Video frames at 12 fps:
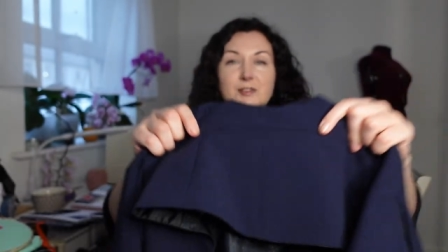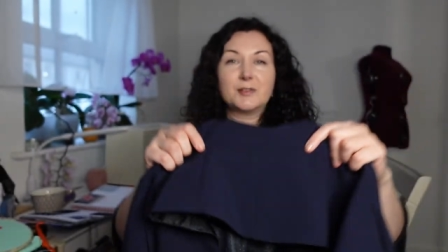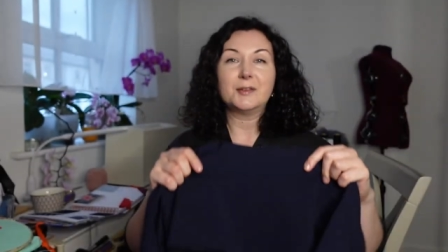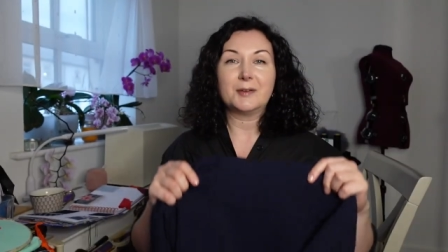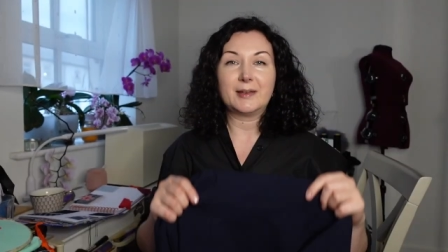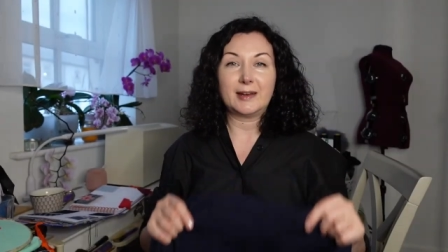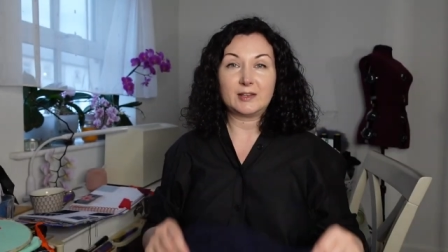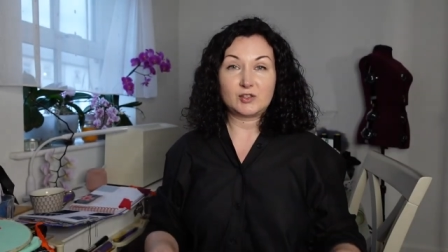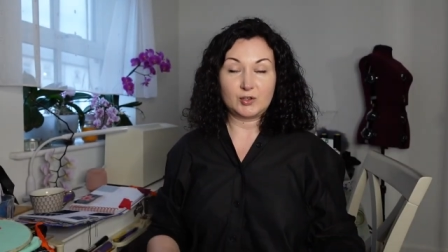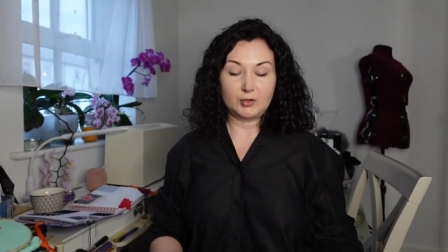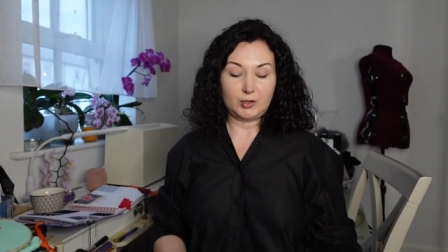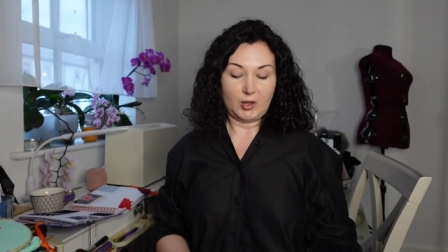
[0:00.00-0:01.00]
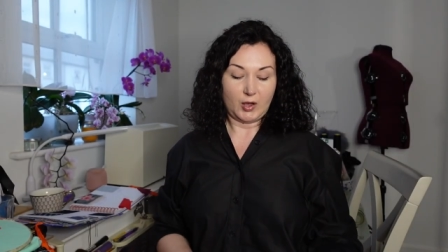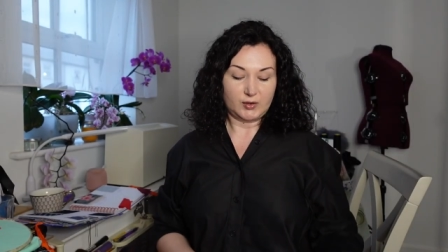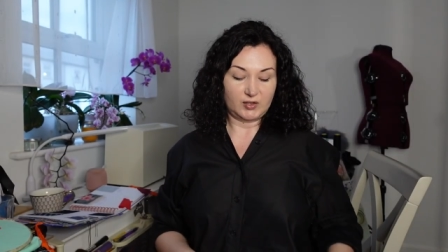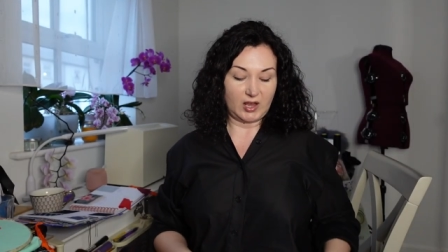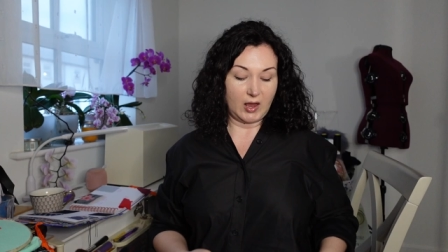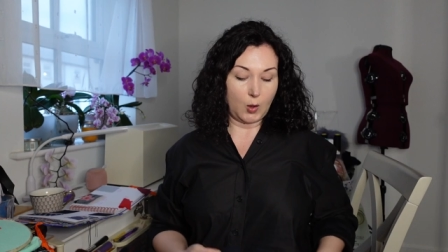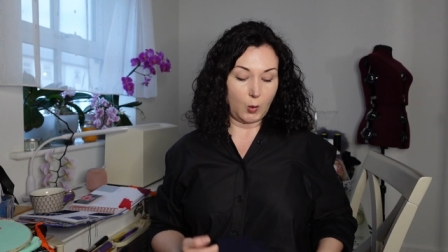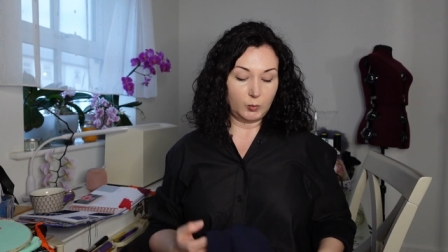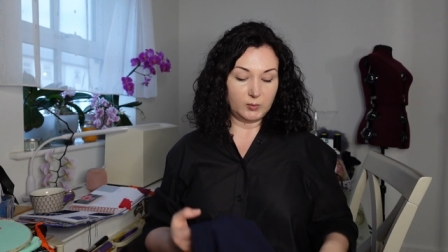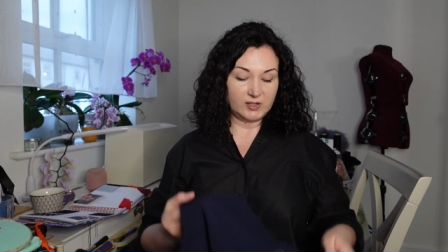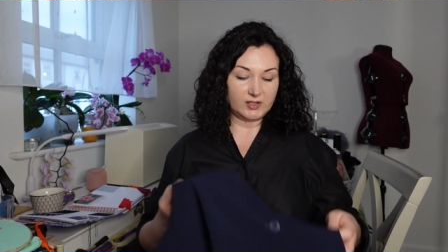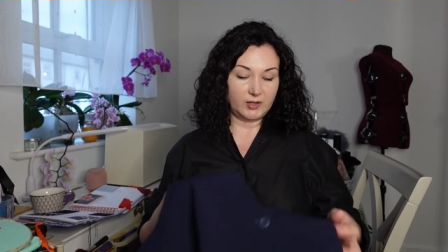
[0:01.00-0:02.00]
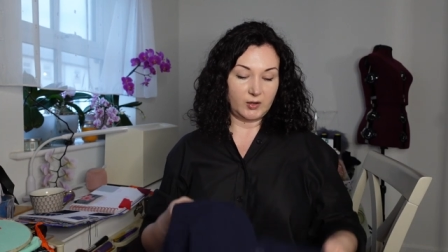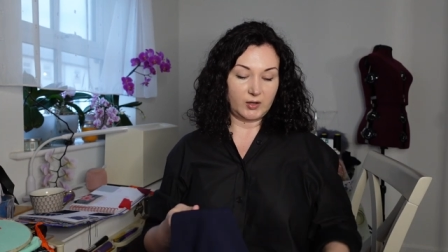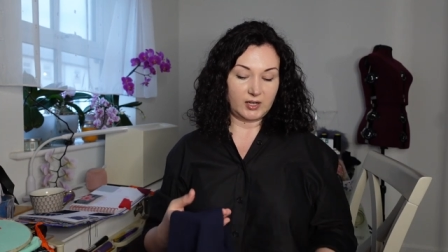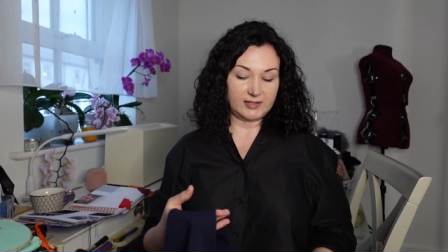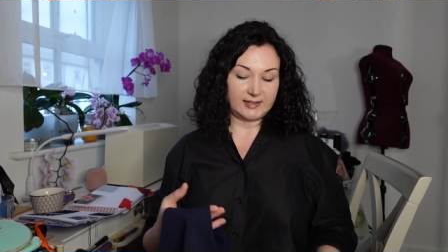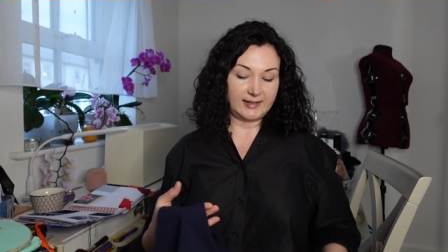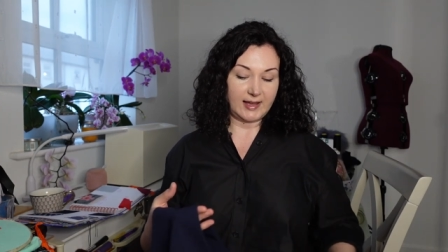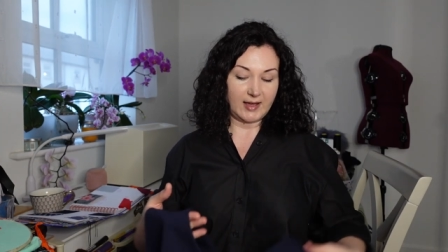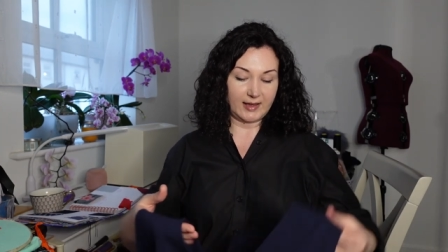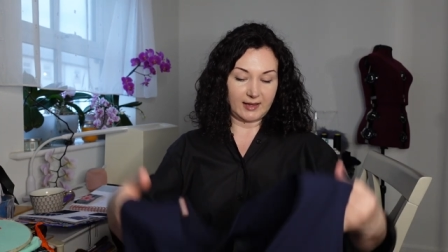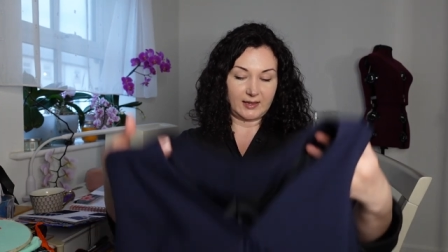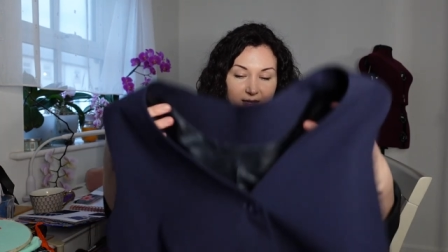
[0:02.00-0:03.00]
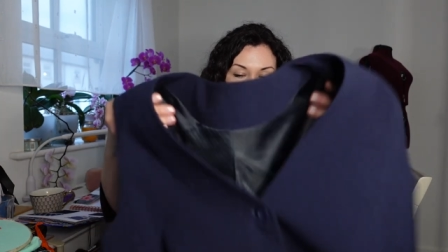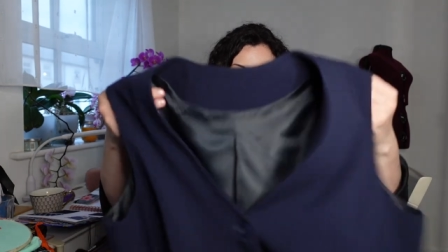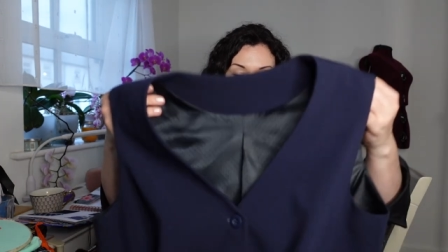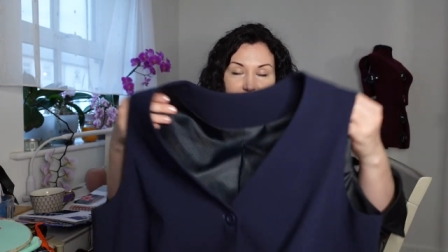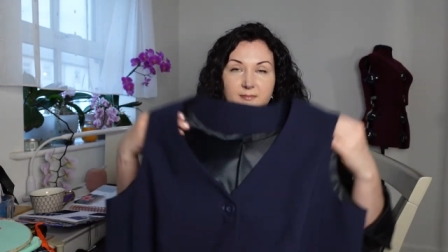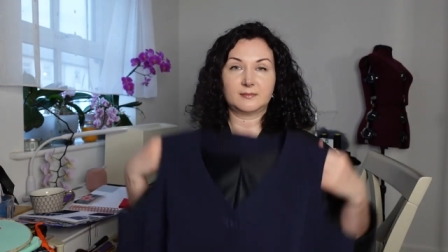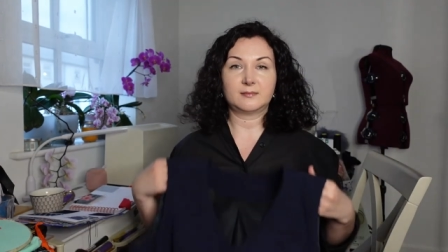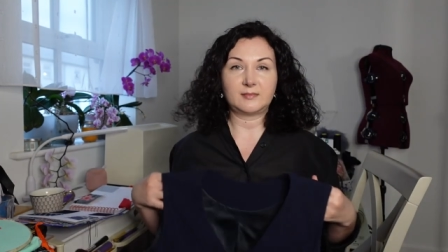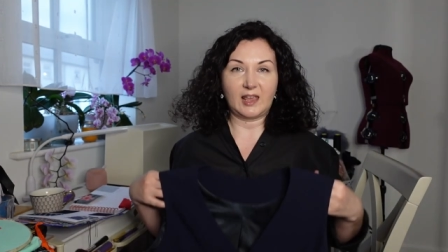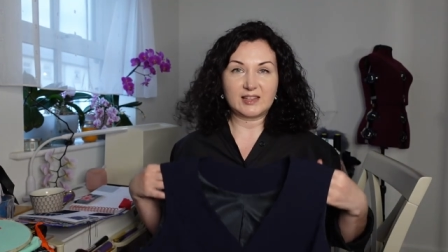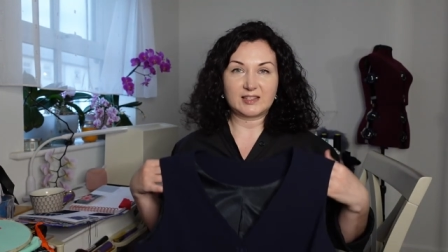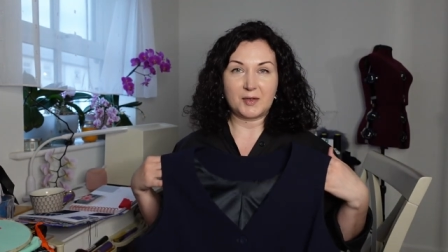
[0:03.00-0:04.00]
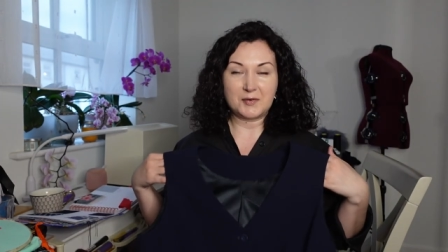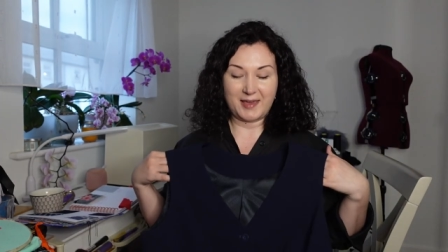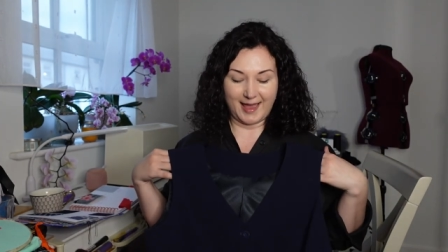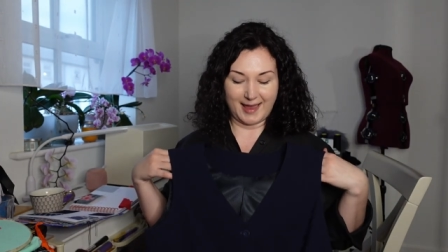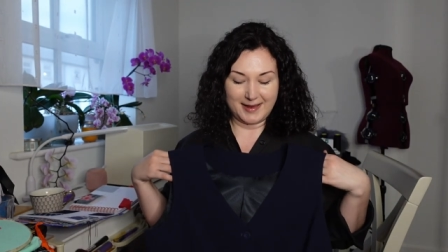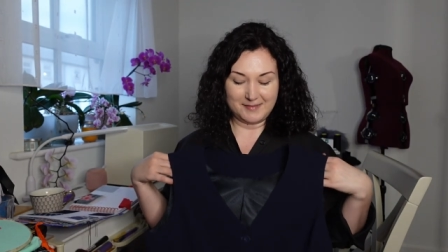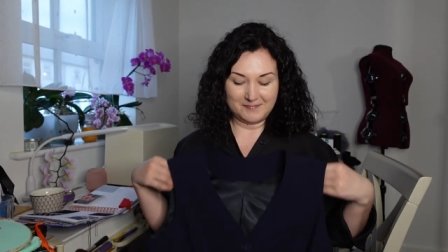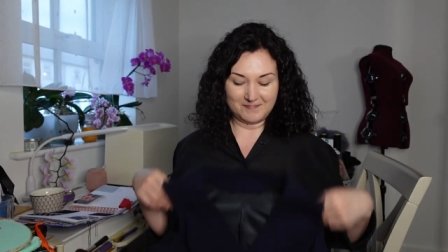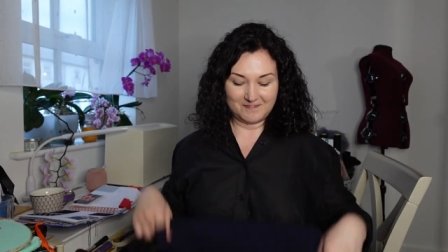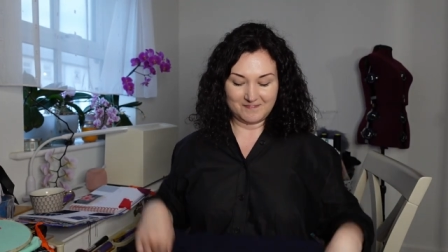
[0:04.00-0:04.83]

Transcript: don't look at it too close it almost looks like it's okay